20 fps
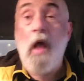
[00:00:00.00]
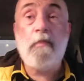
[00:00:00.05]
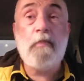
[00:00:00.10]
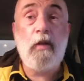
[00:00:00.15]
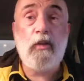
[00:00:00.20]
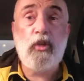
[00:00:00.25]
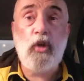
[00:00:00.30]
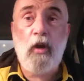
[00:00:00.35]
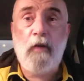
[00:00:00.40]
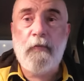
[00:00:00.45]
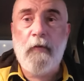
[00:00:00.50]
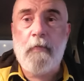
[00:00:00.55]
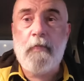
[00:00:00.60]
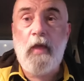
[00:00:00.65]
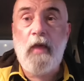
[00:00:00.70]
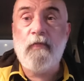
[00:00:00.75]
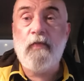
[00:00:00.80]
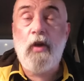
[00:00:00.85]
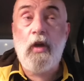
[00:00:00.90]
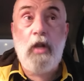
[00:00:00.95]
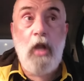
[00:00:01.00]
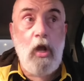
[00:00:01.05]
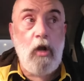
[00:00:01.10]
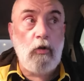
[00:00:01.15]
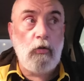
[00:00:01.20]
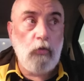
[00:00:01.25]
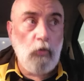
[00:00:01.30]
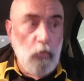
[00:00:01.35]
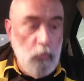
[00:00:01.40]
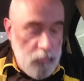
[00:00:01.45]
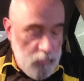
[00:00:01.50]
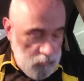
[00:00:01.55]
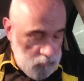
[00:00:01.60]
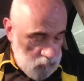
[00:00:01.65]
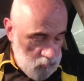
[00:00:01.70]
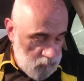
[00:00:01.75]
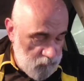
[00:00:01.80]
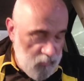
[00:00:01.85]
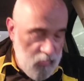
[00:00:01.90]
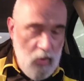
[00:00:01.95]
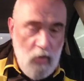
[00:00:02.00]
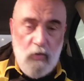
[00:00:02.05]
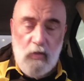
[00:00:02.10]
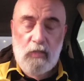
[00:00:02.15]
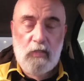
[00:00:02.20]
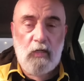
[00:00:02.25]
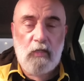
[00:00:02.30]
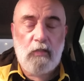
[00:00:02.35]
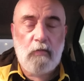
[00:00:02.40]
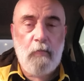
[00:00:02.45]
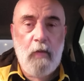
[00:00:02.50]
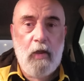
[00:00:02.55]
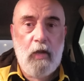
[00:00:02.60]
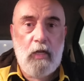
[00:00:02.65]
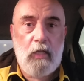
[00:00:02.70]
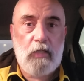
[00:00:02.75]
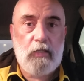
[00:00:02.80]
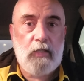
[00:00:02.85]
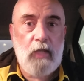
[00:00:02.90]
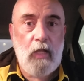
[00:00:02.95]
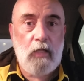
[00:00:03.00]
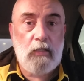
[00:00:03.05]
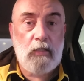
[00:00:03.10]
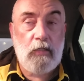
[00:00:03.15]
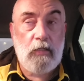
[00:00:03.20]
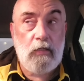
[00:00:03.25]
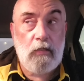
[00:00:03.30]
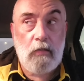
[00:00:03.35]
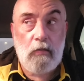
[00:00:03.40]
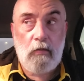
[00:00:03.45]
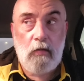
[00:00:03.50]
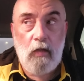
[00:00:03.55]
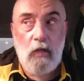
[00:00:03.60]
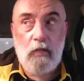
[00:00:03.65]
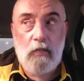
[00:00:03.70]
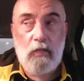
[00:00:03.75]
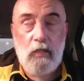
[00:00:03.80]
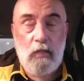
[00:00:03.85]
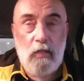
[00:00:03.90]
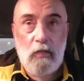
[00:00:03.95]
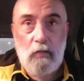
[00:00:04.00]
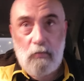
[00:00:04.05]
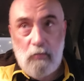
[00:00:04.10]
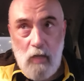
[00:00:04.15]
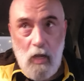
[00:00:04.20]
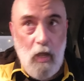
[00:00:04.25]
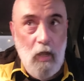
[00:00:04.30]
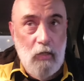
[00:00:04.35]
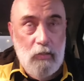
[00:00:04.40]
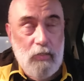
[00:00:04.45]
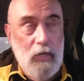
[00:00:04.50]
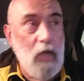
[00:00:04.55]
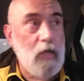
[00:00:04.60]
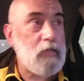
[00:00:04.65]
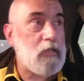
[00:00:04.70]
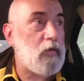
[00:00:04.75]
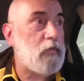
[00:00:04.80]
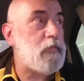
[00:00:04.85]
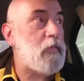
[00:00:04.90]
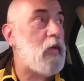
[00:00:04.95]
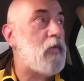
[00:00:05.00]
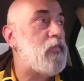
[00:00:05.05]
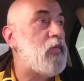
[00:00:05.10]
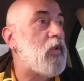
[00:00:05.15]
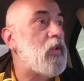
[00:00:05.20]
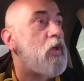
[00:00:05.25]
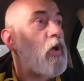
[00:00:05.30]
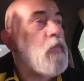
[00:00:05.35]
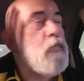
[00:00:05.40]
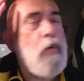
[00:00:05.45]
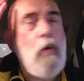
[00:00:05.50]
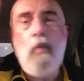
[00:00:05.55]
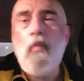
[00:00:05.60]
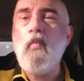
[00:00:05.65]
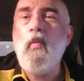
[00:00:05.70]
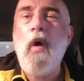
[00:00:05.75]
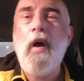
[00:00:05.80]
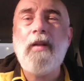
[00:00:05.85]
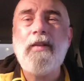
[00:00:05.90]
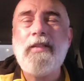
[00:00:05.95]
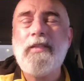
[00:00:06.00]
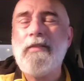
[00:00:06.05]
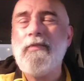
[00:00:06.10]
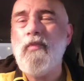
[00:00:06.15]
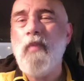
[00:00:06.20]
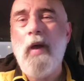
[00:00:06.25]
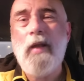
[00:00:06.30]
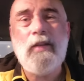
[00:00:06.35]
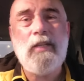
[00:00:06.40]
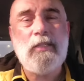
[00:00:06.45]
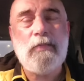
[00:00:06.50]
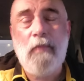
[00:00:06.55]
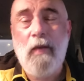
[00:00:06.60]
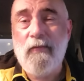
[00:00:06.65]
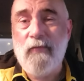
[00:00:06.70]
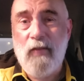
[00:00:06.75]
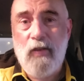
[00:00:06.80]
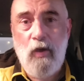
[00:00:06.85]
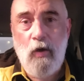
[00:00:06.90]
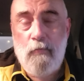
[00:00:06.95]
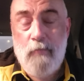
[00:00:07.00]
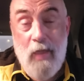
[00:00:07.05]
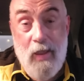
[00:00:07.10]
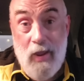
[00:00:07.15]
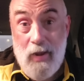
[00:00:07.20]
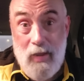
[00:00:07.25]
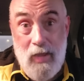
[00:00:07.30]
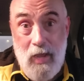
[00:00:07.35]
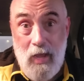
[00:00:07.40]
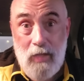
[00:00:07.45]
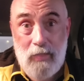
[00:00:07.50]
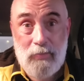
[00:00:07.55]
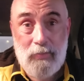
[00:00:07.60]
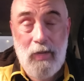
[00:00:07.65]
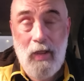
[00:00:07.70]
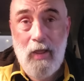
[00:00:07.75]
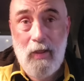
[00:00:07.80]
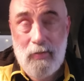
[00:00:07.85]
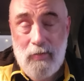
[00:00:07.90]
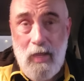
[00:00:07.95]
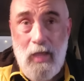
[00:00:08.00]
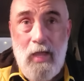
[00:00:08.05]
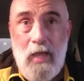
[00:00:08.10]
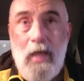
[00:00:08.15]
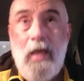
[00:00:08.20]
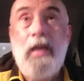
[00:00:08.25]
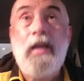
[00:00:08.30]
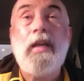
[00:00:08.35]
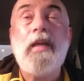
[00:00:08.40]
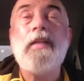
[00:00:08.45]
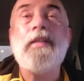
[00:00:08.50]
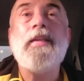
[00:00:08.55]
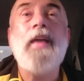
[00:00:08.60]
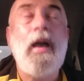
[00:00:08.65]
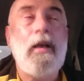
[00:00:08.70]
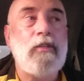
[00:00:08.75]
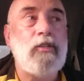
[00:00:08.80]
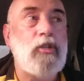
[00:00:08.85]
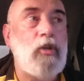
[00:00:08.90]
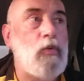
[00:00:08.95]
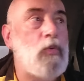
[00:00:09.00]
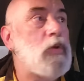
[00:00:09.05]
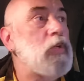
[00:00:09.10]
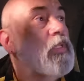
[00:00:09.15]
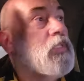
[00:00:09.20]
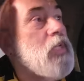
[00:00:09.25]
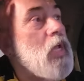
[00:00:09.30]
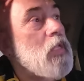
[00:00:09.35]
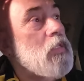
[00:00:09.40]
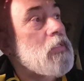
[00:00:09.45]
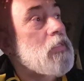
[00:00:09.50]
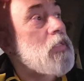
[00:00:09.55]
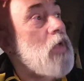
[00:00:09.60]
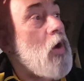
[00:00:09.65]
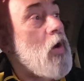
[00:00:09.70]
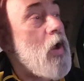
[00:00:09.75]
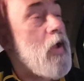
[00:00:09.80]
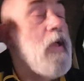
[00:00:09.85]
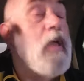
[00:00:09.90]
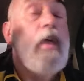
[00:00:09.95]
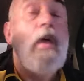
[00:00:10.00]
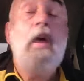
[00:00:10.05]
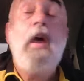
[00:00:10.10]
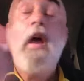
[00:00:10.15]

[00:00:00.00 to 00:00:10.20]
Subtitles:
I'm not sure if I'm even going to include this in the video because it doesn't make any sense into the context of my video, but when does my video make any contextual sense? All right,